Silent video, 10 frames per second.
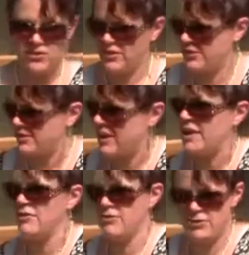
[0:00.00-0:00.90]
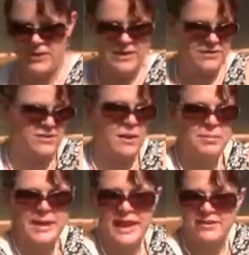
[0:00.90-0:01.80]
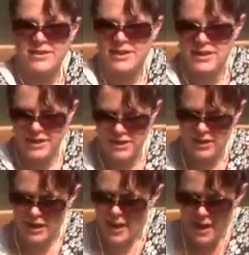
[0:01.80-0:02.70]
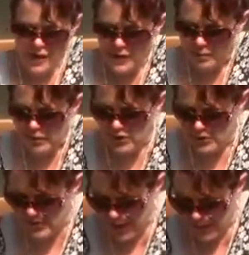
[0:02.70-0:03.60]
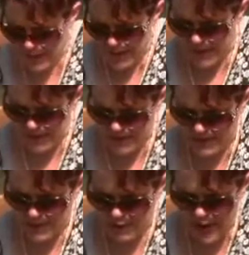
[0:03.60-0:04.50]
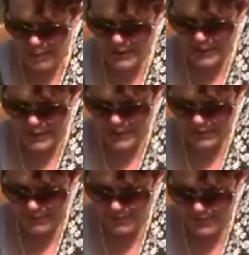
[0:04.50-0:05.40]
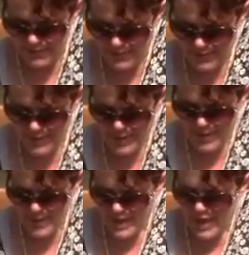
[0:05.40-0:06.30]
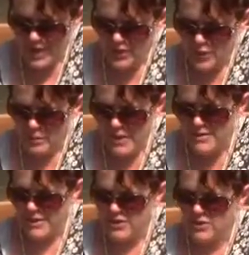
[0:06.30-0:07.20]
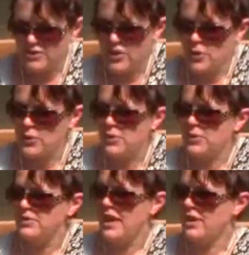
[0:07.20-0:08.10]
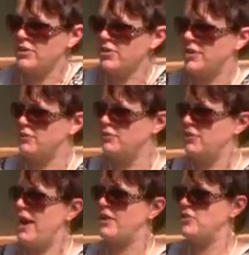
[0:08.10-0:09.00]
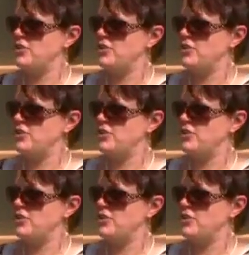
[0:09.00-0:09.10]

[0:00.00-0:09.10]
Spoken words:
So this is kind of, and this is all planted in here. But you can just come in and grab a leaf, and they're amazing. They're so tender and fresh.